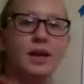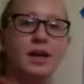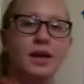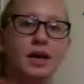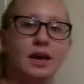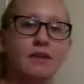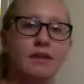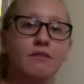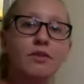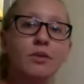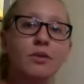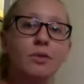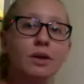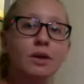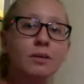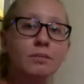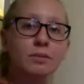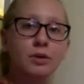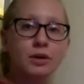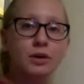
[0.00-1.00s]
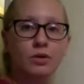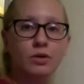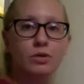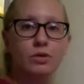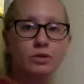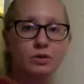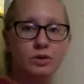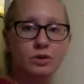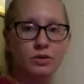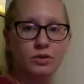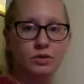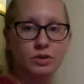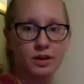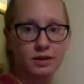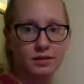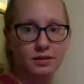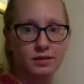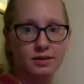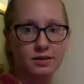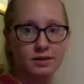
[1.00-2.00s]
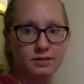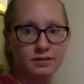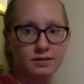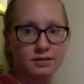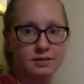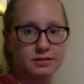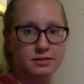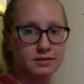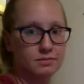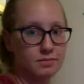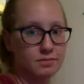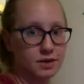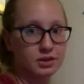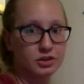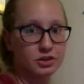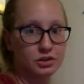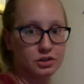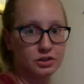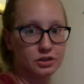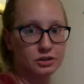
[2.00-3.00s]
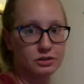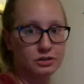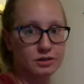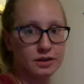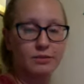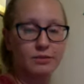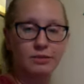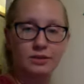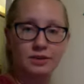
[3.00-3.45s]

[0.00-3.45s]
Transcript: If you were to put a whole note in this measure, it would